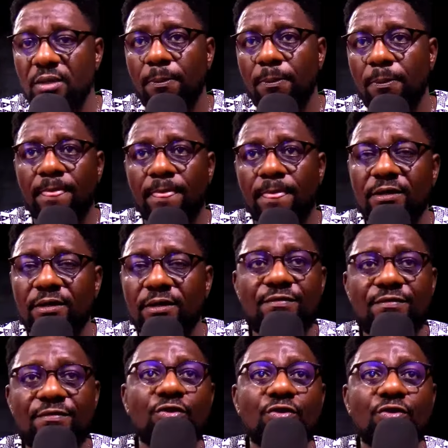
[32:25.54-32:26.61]
even go
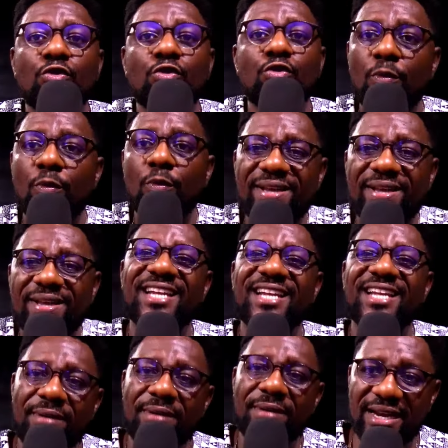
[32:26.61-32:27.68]
to personal
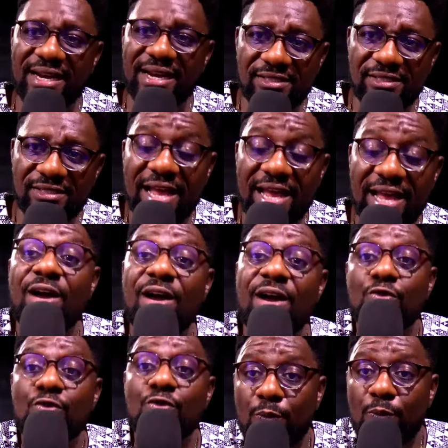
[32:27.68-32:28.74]
brands that allow you to
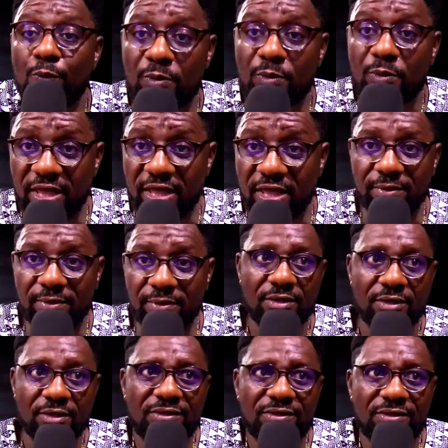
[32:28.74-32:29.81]
promote them. It's
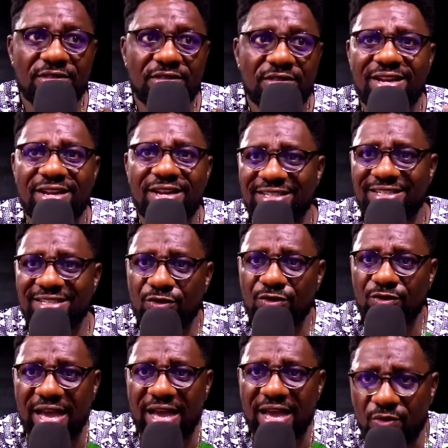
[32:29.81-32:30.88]
not necessary you die on one
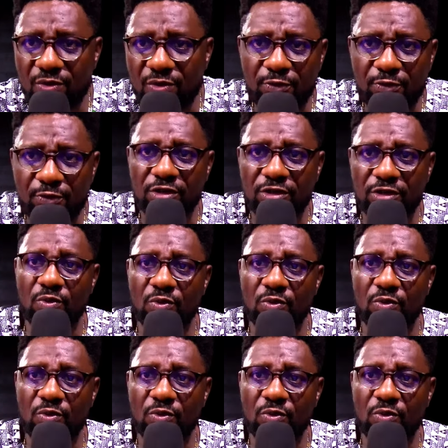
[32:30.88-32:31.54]
product somewhere.